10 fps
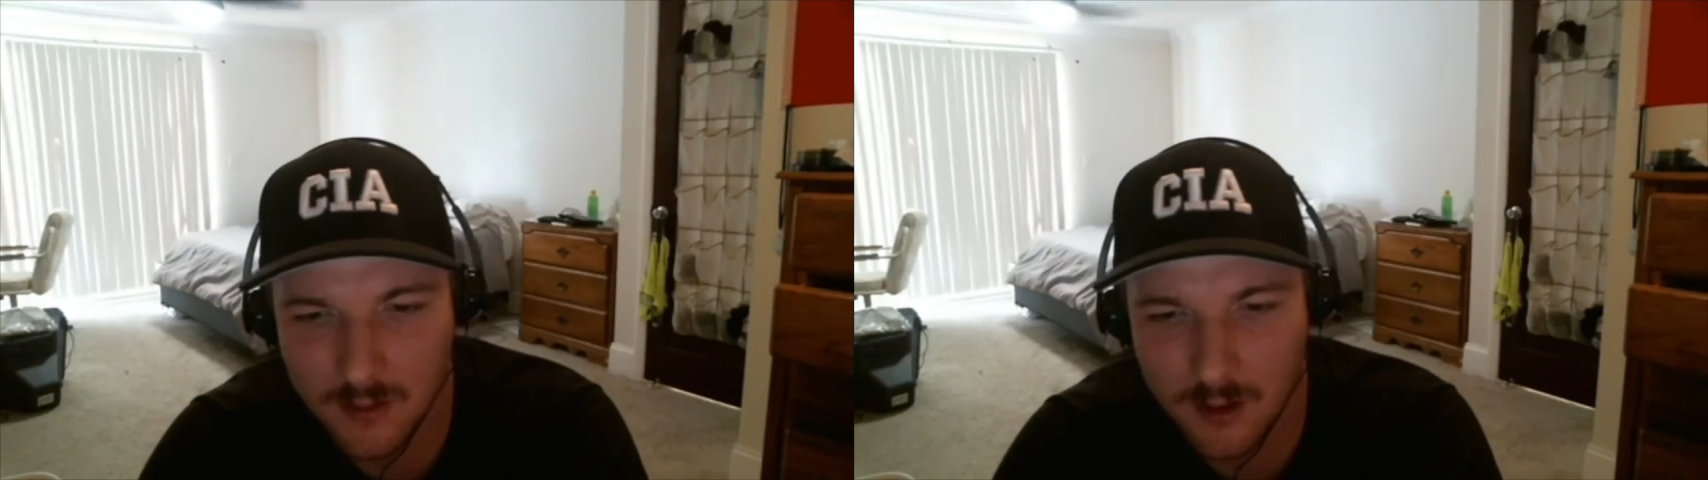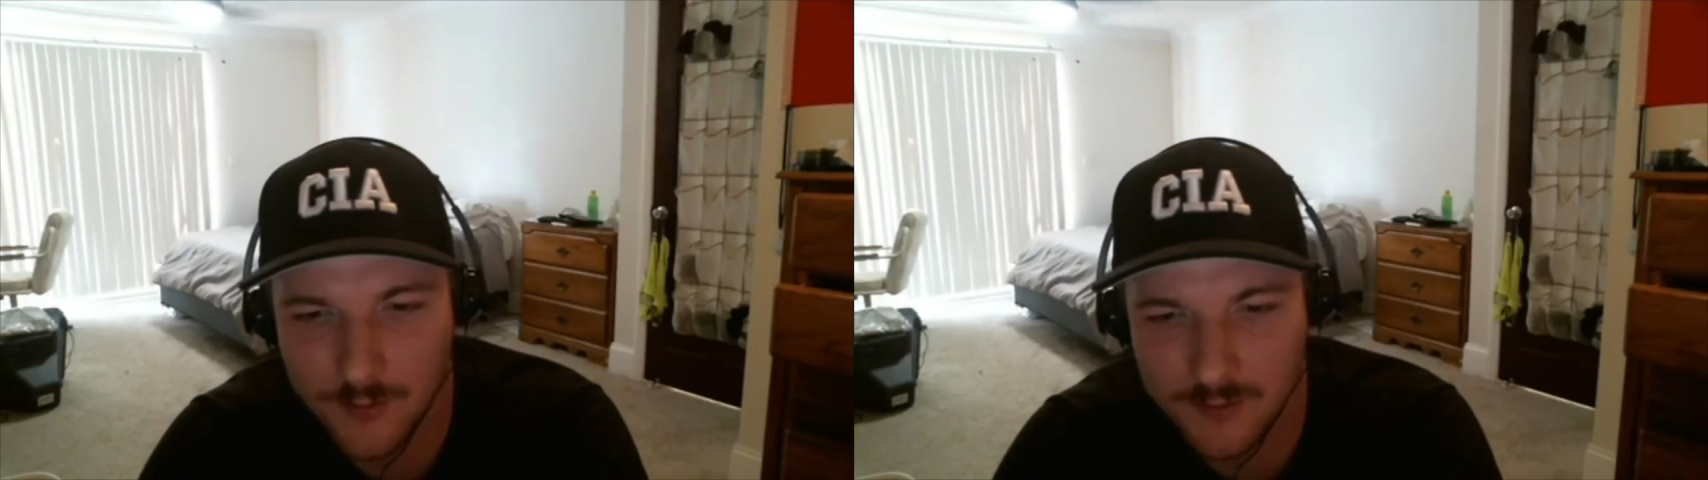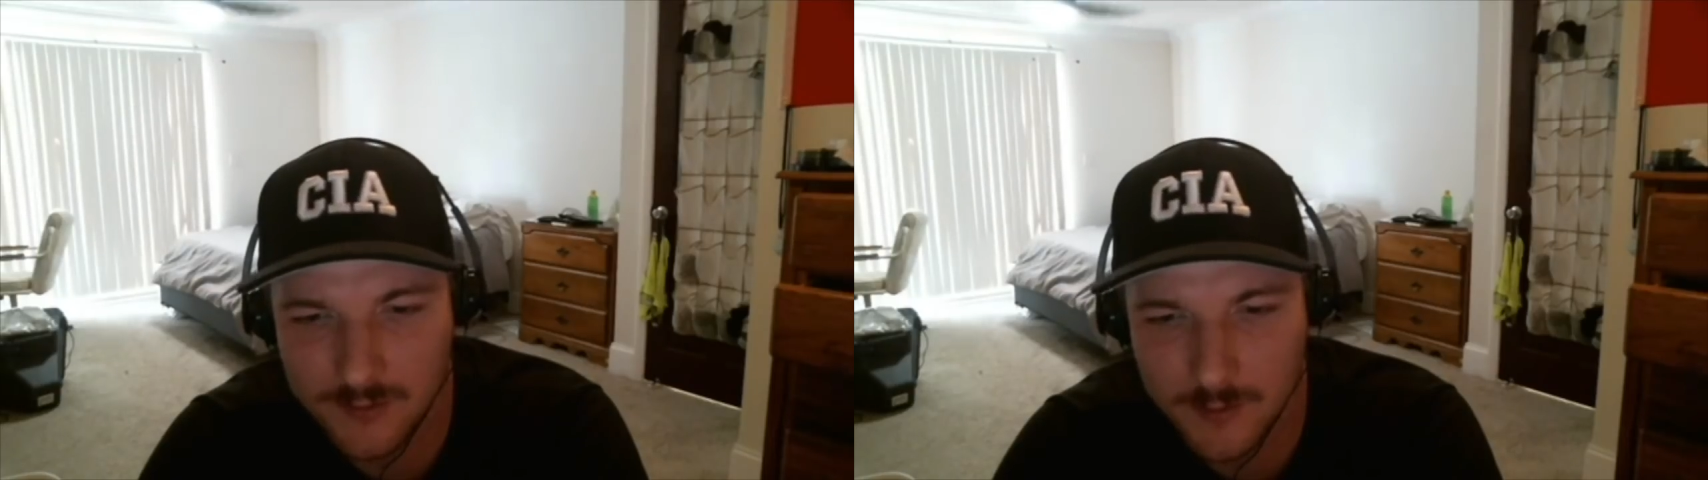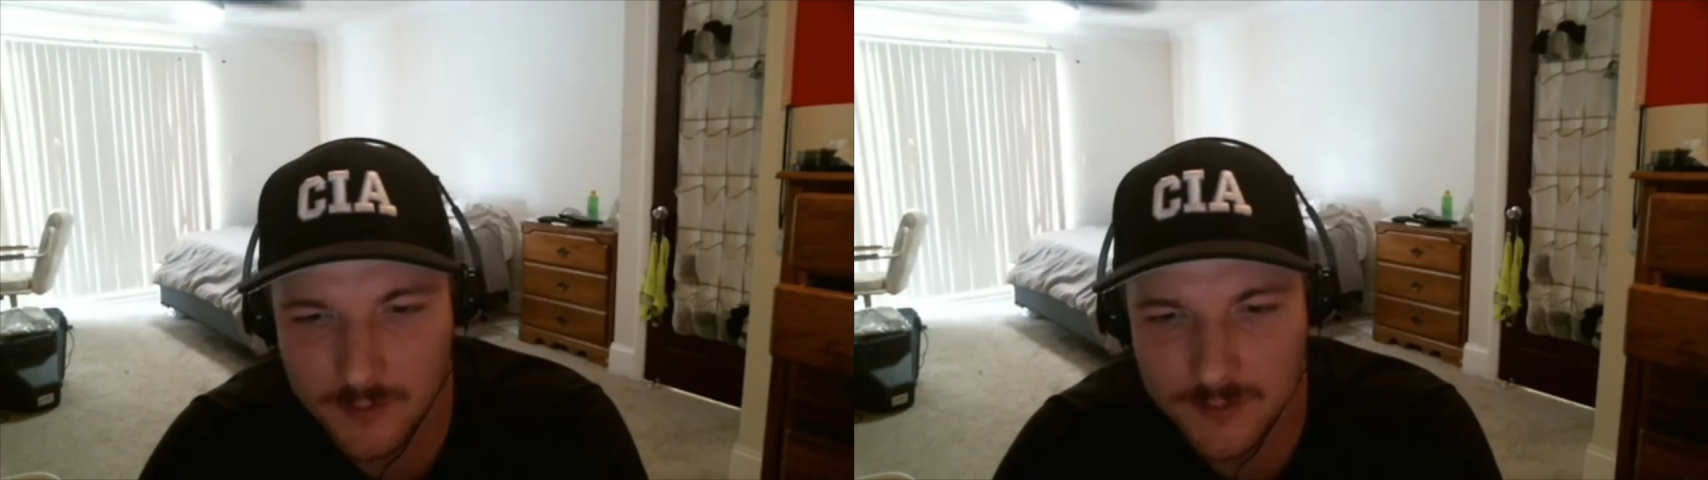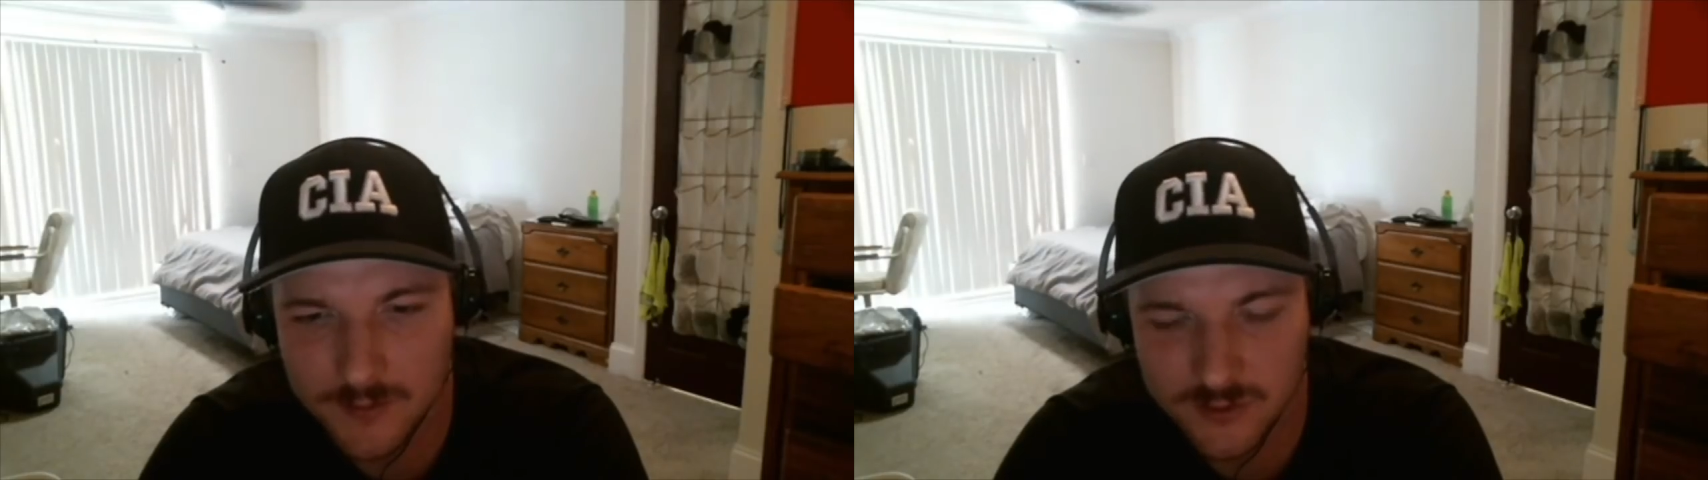all the
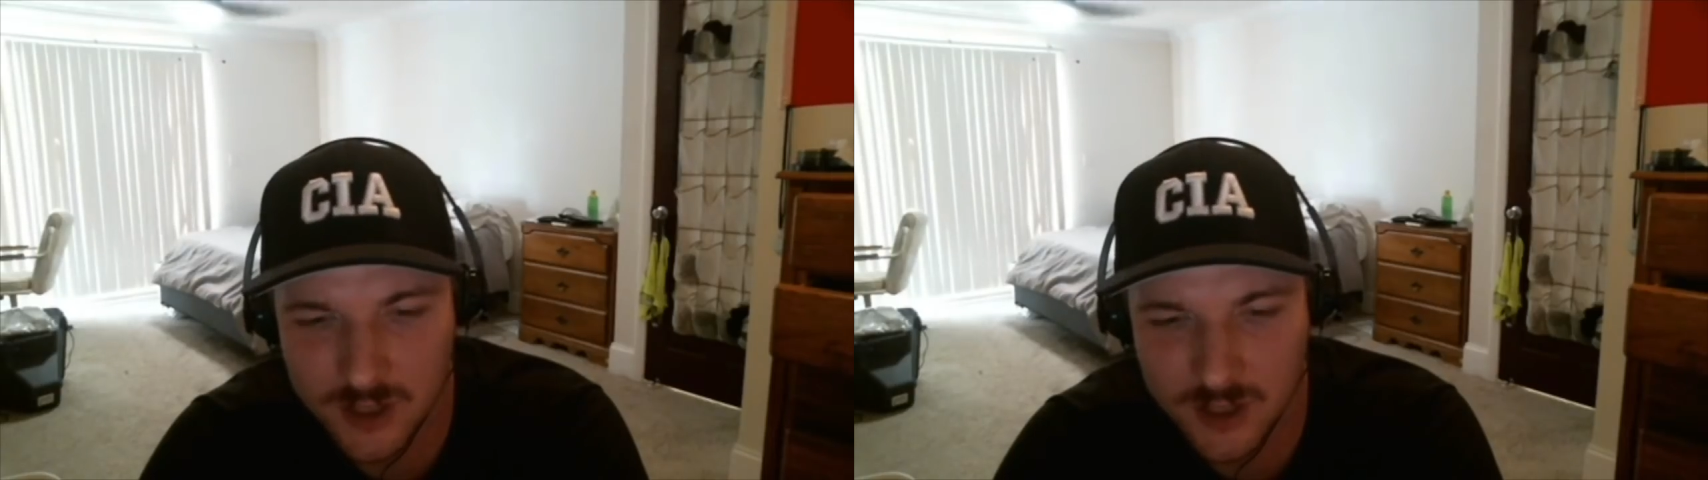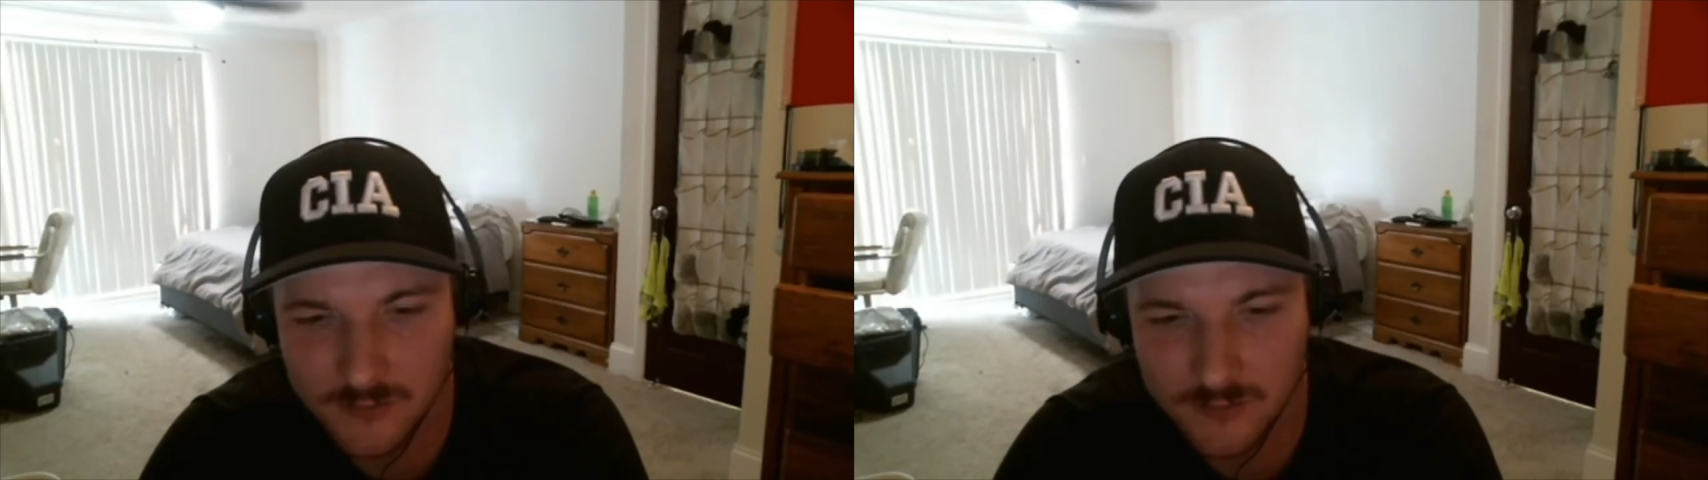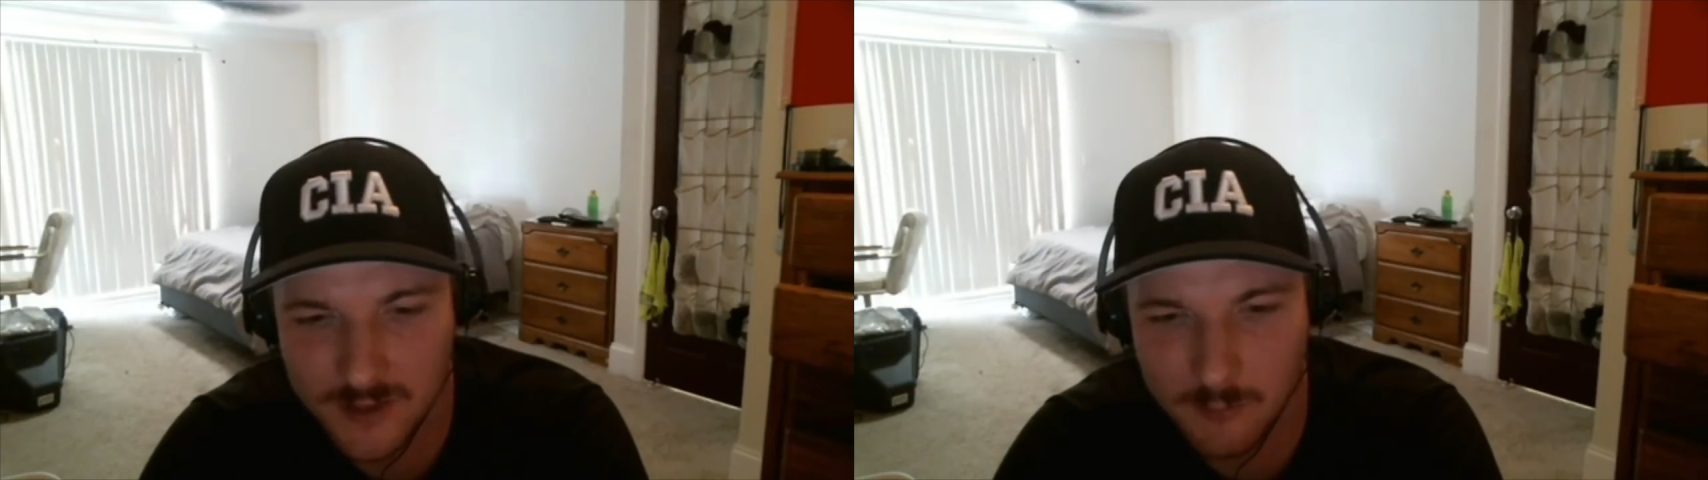conspiracy channels